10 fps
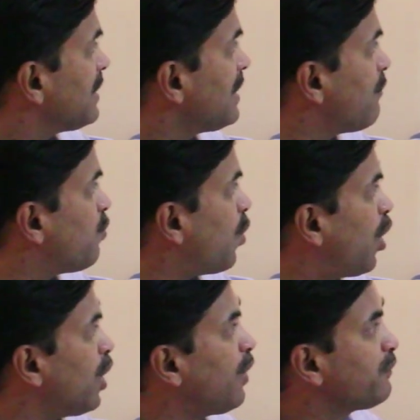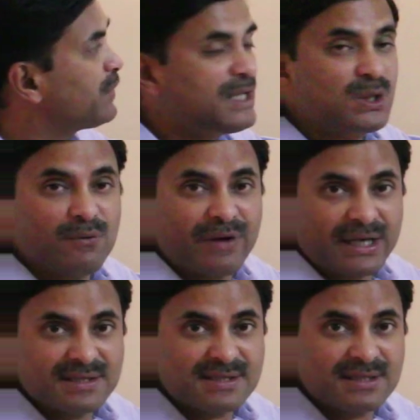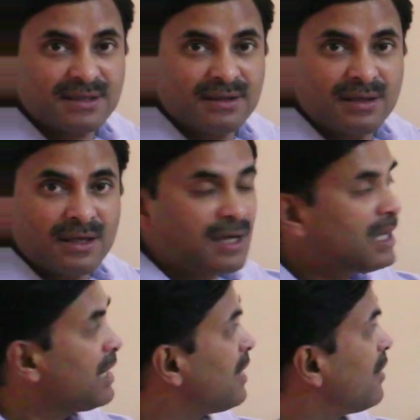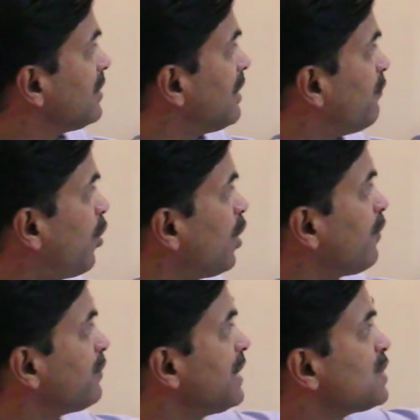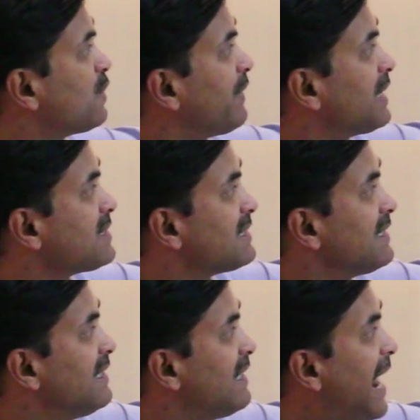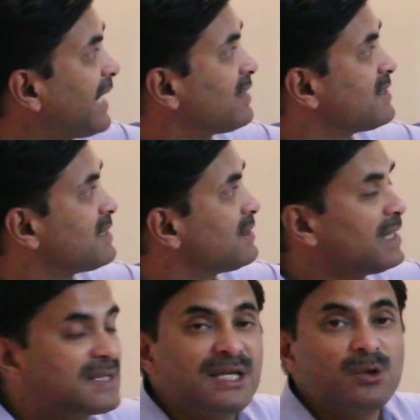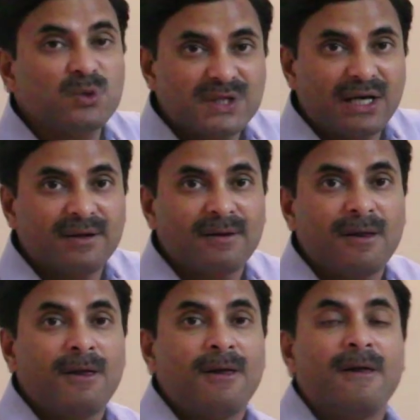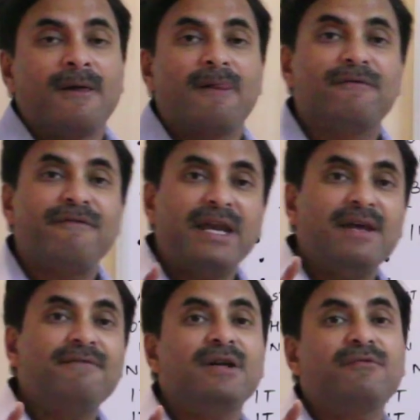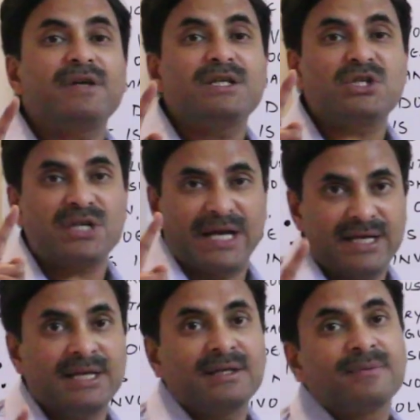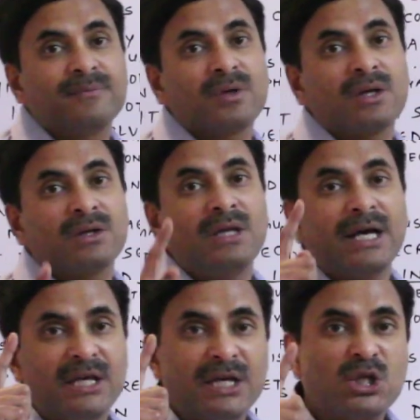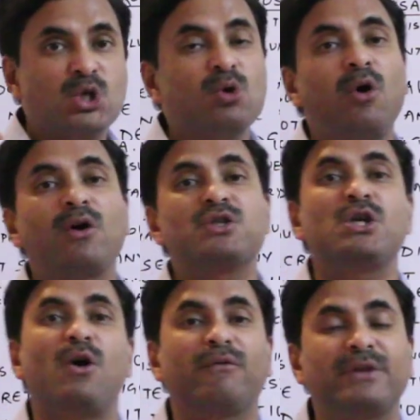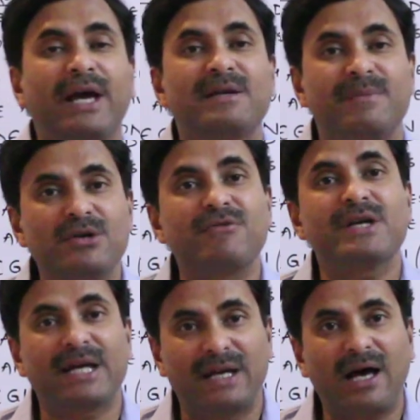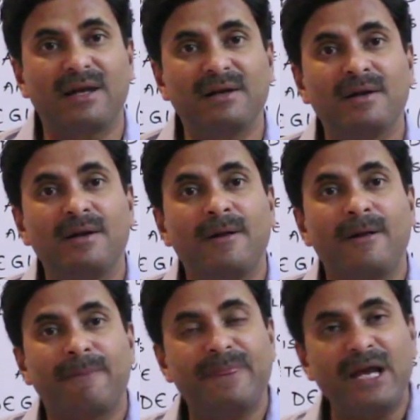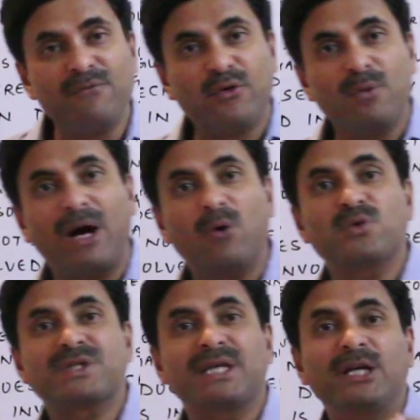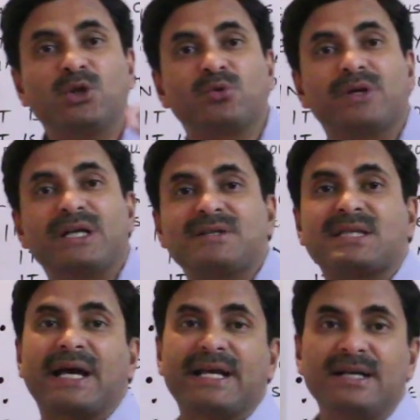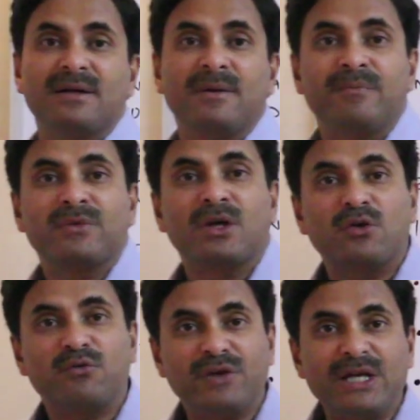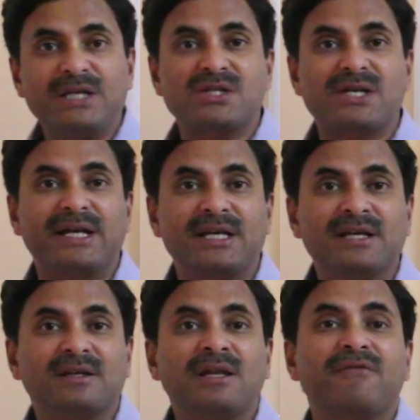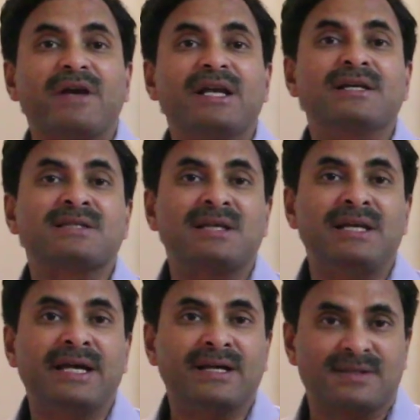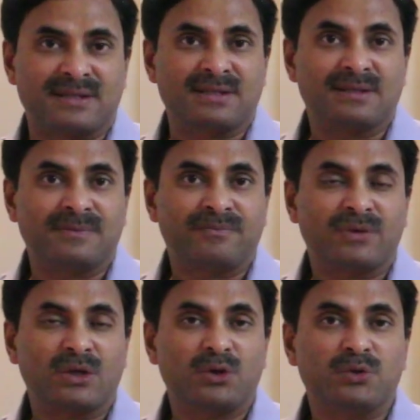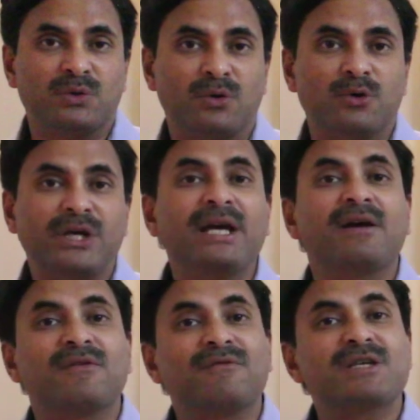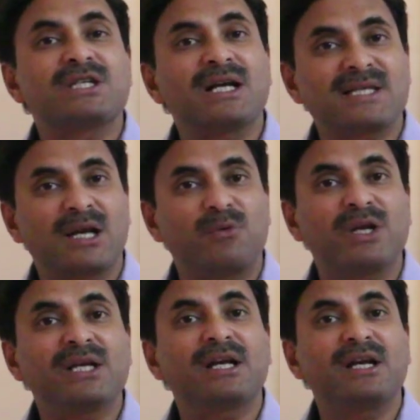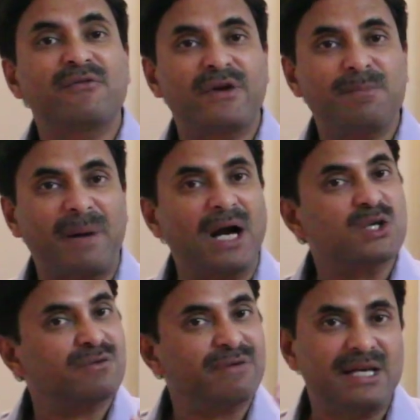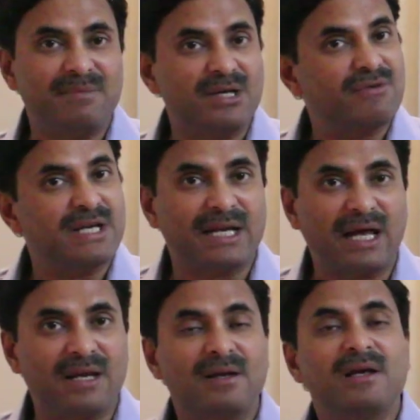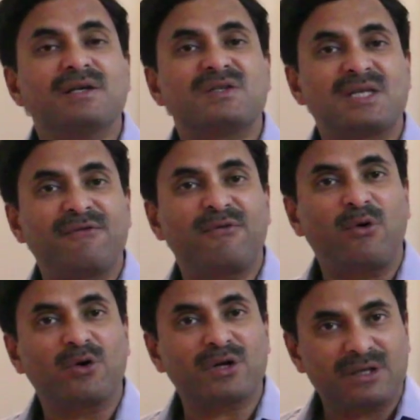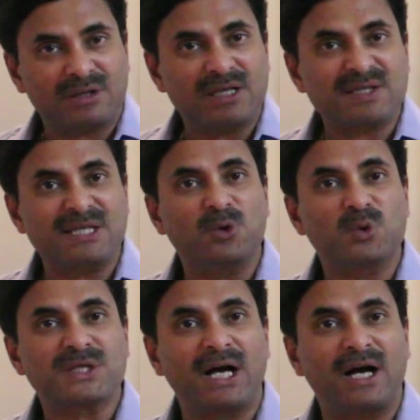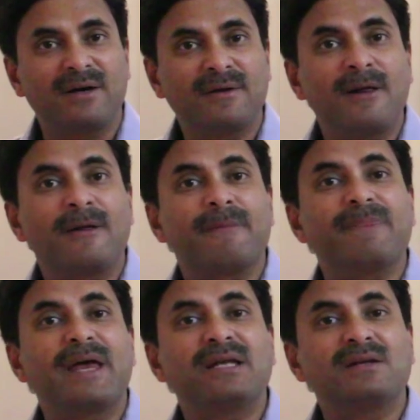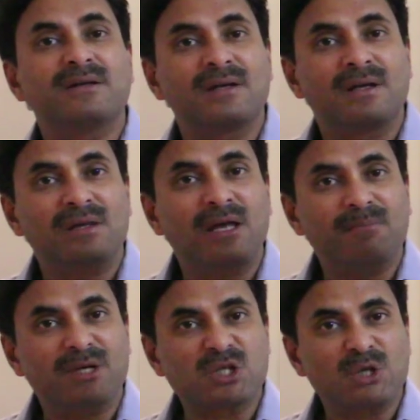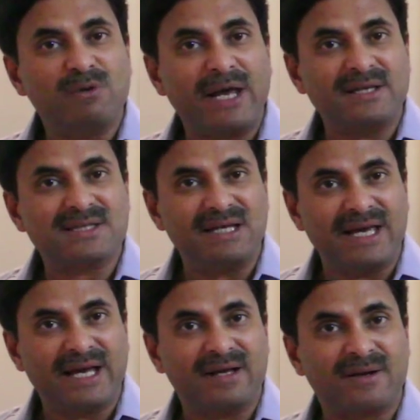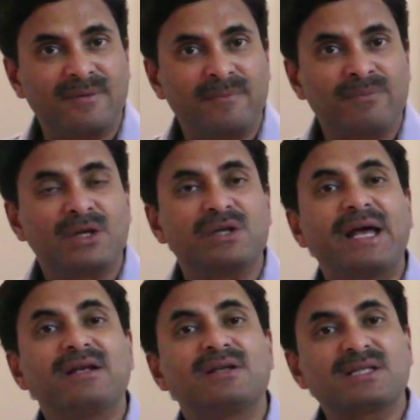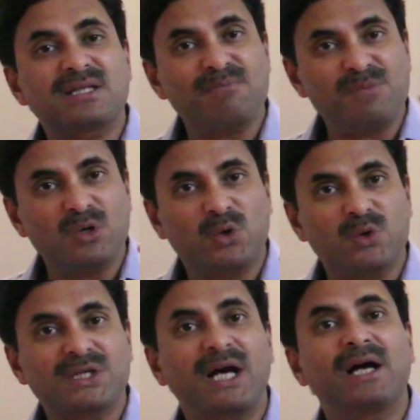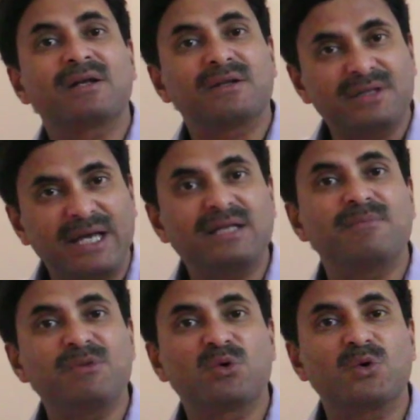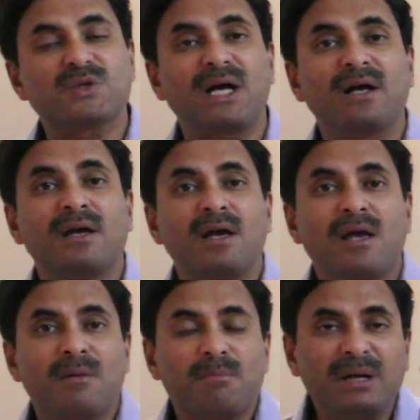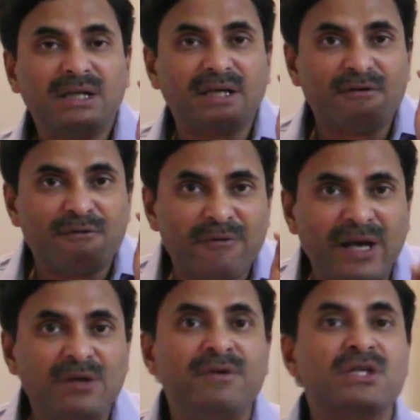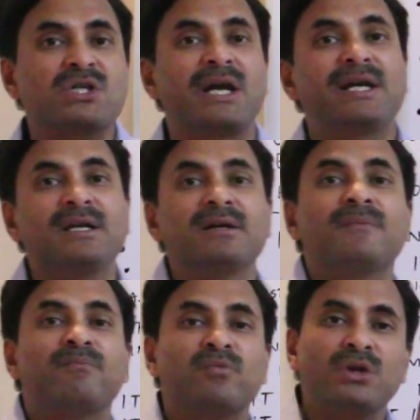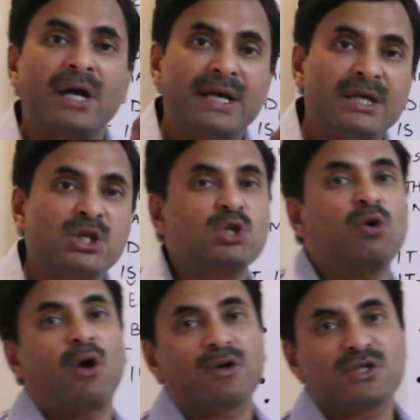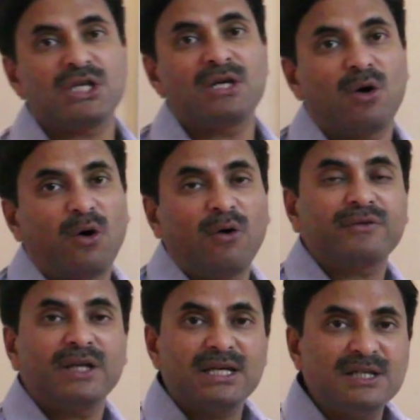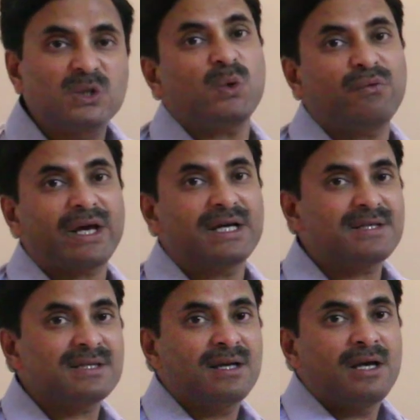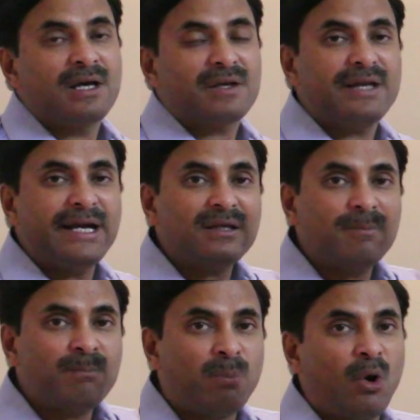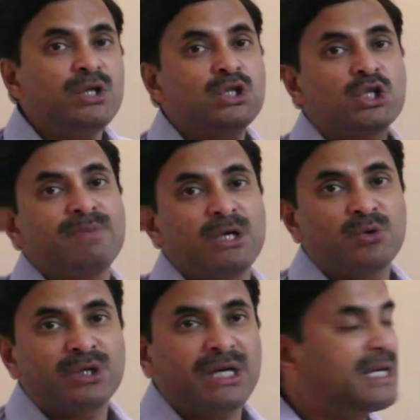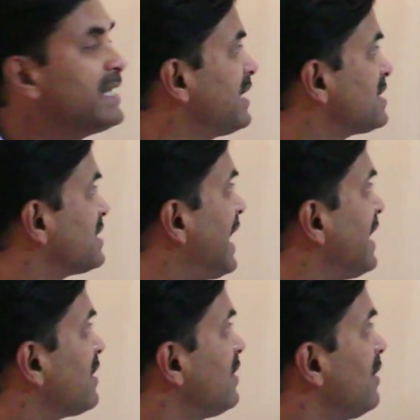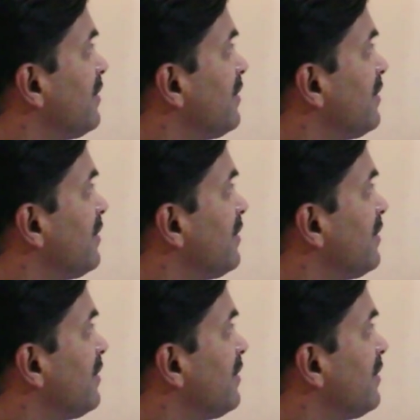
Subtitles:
the wall of the esophagus. The wall of the esophagus lacks the serosa. Whenever we study the histology of the alimentary canal, then from outside to inside, we study the various layers, okay, which are surrounding the different parts of the alimentary canal. Say for the serosa, then the muscularis layer, then the submucosa, then the mucosa. But when we study the histology of the esophagus, then the point to be noted here is that